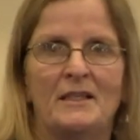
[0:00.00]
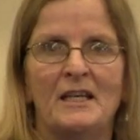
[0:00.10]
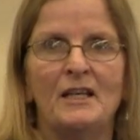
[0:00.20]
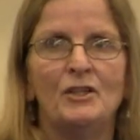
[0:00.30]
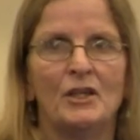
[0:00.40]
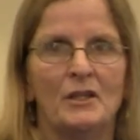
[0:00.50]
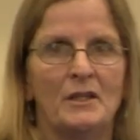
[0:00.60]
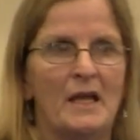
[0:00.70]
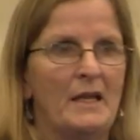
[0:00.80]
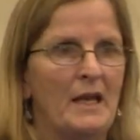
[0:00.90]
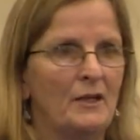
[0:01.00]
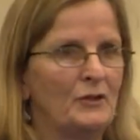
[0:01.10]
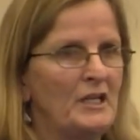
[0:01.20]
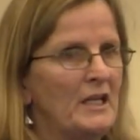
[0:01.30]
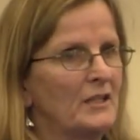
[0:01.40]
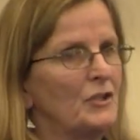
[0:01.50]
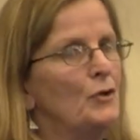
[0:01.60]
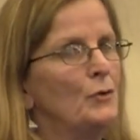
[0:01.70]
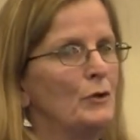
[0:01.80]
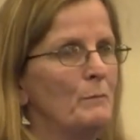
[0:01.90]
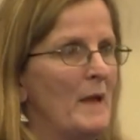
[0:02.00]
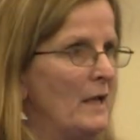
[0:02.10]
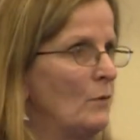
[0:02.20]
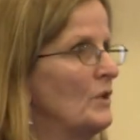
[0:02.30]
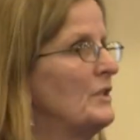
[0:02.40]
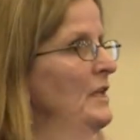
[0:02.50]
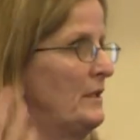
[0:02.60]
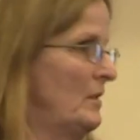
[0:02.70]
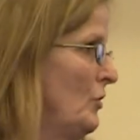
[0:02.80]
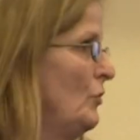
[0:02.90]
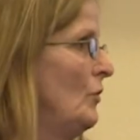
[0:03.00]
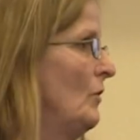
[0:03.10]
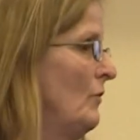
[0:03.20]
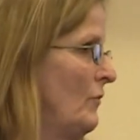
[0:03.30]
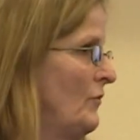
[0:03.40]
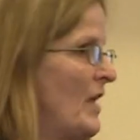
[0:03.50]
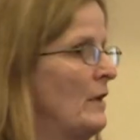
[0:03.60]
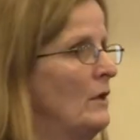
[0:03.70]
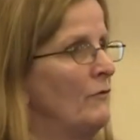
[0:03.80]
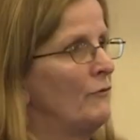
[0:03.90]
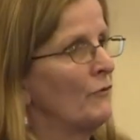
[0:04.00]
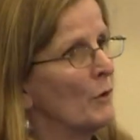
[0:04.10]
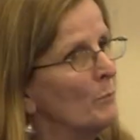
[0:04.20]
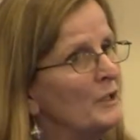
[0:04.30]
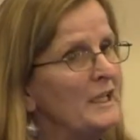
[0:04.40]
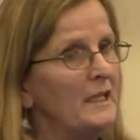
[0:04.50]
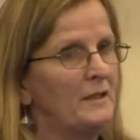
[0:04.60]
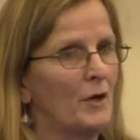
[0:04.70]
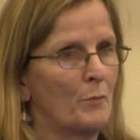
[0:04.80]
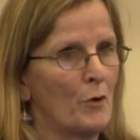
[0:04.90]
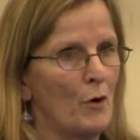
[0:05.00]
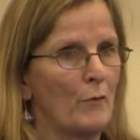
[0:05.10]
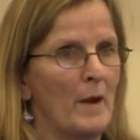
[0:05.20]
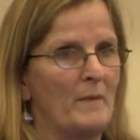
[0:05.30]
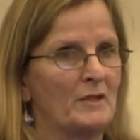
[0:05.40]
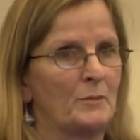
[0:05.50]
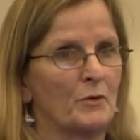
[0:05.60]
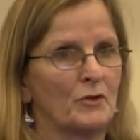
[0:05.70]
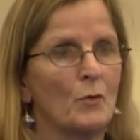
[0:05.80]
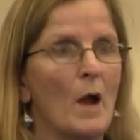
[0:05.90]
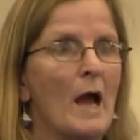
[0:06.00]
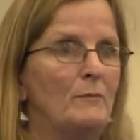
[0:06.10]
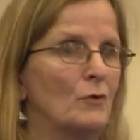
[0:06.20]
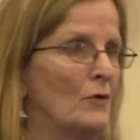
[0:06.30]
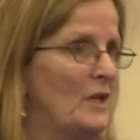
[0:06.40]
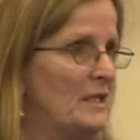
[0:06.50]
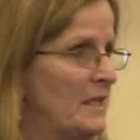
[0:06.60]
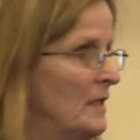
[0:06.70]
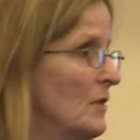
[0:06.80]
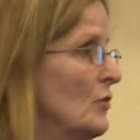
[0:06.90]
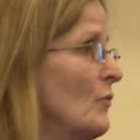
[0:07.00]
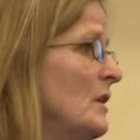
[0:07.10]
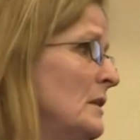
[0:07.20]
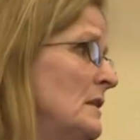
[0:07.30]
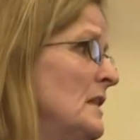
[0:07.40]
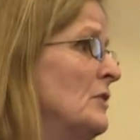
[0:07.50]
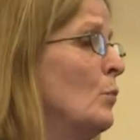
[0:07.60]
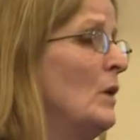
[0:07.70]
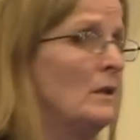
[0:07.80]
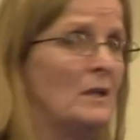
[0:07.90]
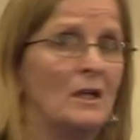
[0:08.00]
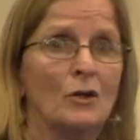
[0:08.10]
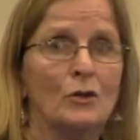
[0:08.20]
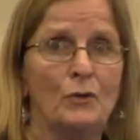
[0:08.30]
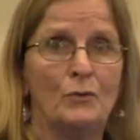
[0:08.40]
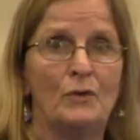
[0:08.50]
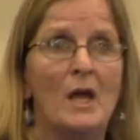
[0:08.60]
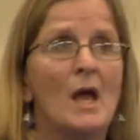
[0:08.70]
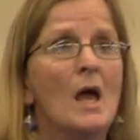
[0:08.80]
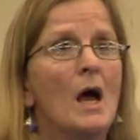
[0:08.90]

distinction that NLTS 2 could make was that they completed their program as prescribed or they didn't. So this will include